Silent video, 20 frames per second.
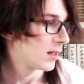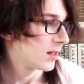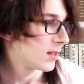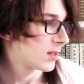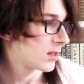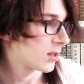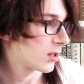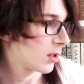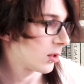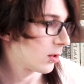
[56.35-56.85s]

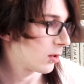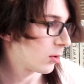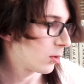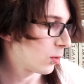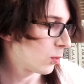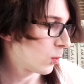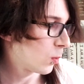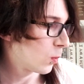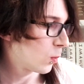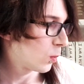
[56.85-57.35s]

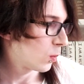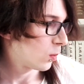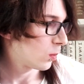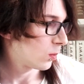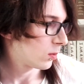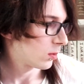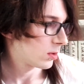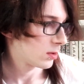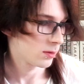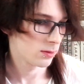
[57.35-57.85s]
So
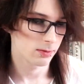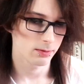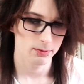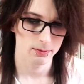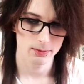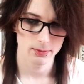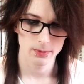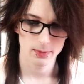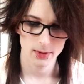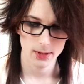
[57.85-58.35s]

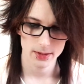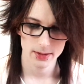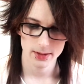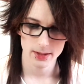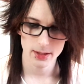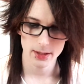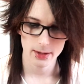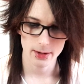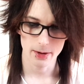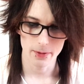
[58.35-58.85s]
let's
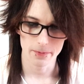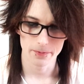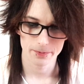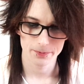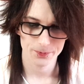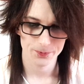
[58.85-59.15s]
see here.